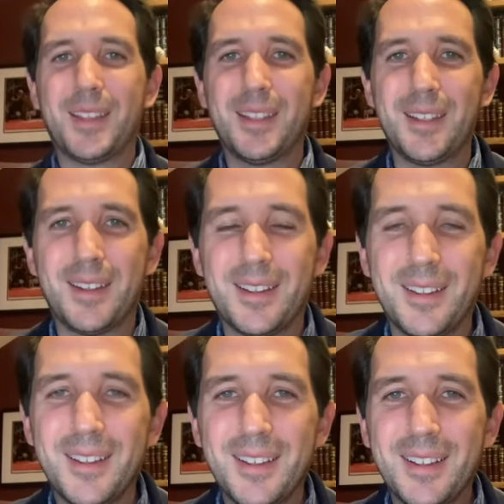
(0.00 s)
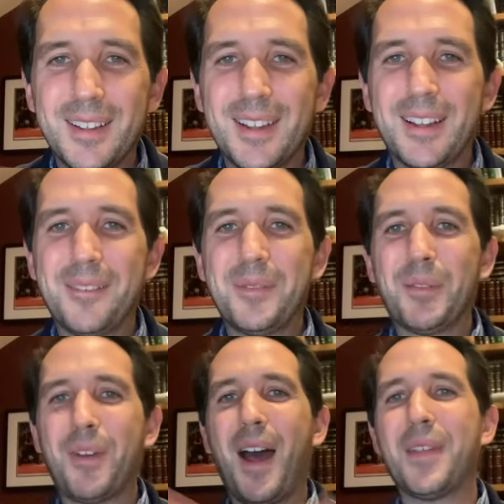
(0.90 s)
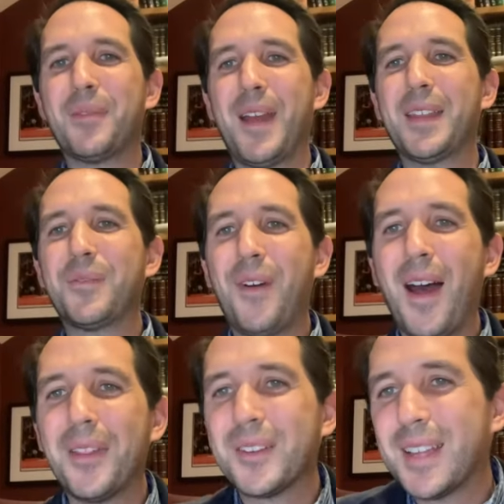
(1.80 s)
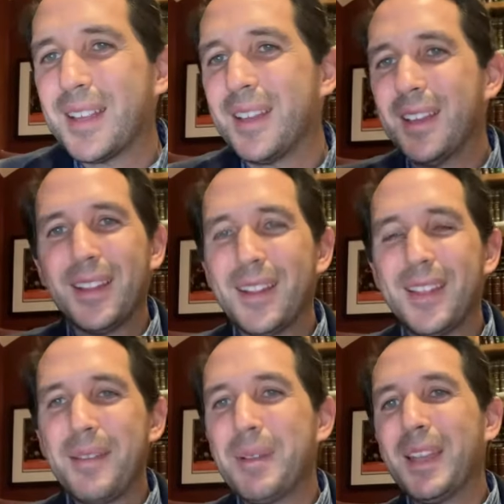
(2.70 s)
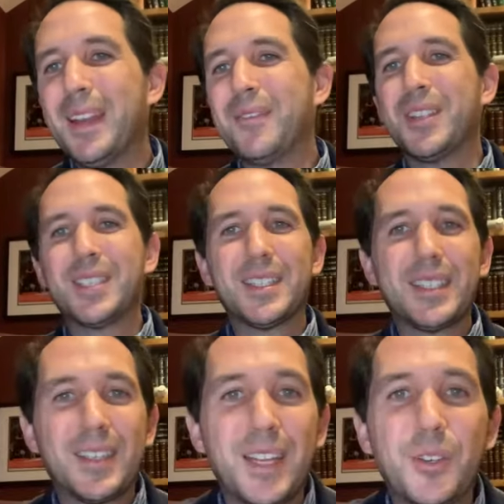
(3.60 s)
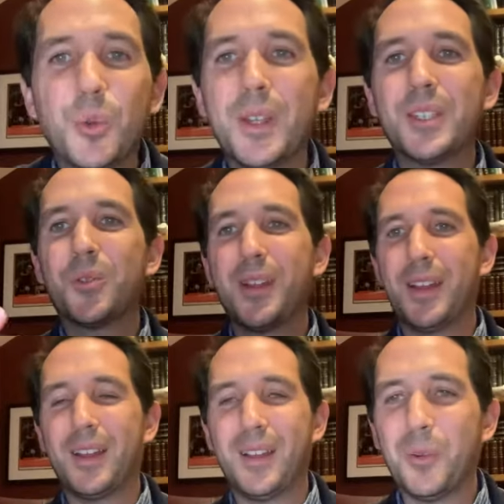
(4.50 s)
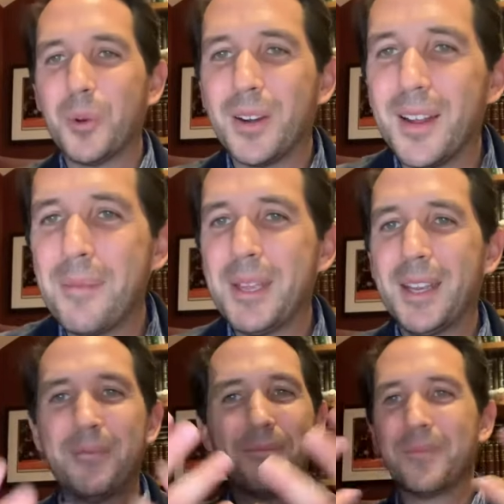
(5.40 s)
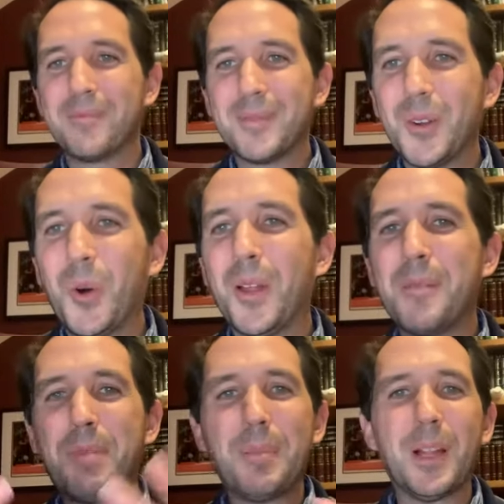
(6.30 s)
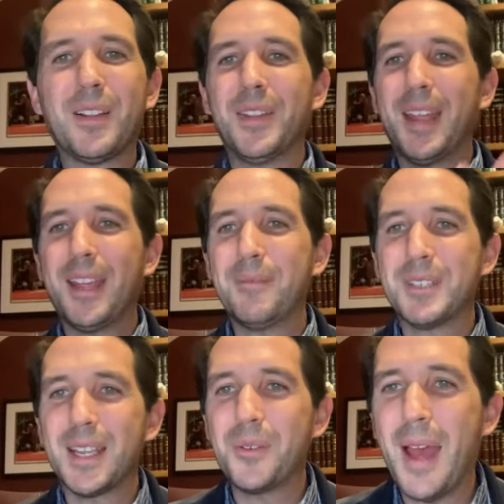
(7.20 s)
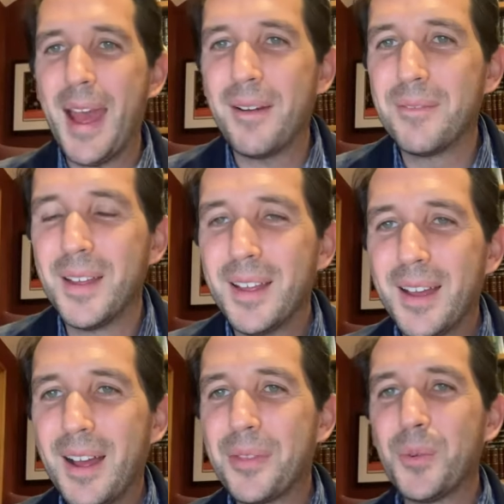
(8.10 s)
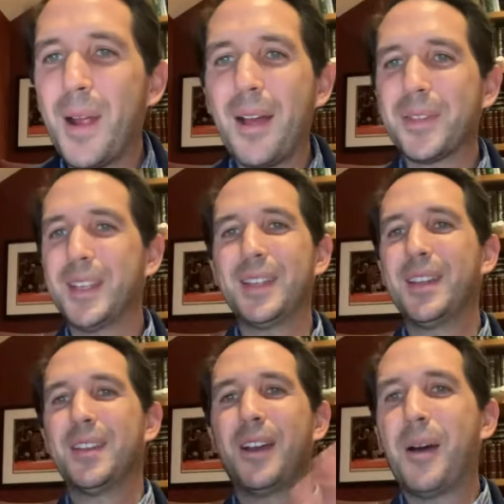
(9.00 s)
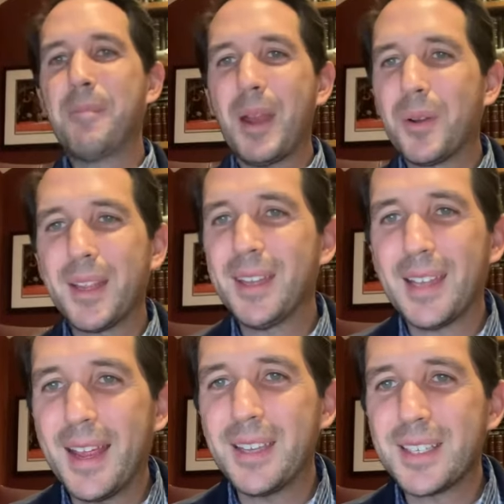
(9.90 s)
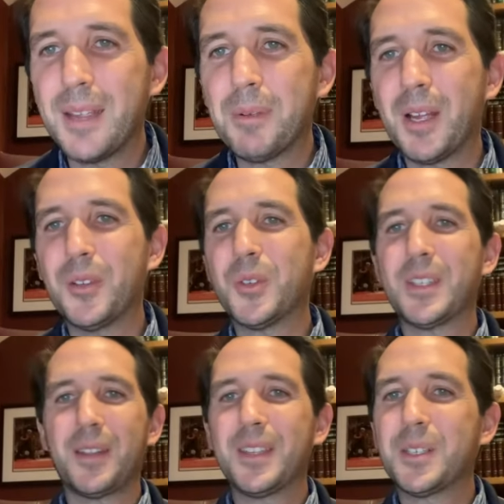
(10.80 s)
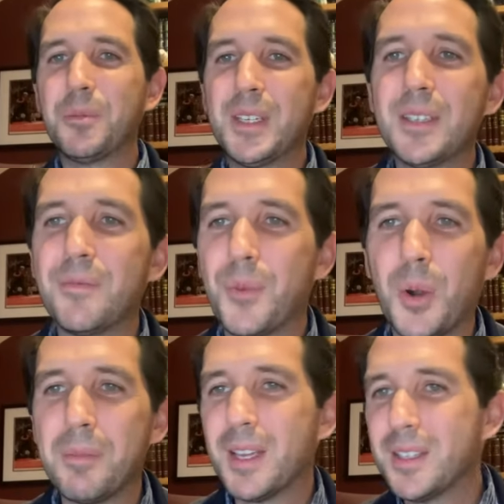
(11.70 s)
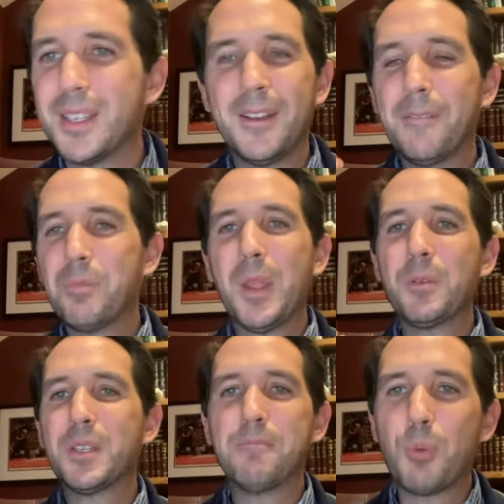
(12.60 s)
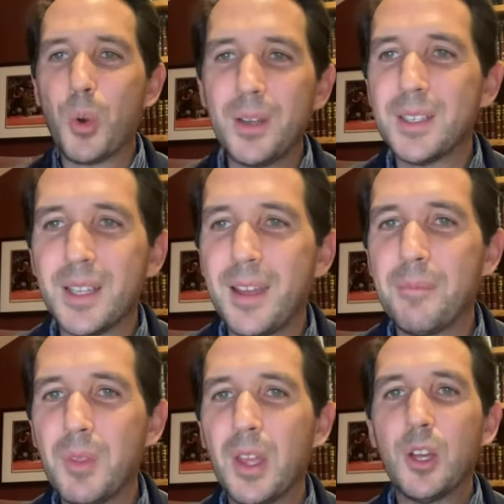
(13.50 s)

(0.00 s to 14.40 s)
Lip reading: The founding fathers, like, they believe this is the new Israel. Where, I mean, all the biblical names that you have throughout the American landscape and countryside, there's a reason for it, because it was important to them.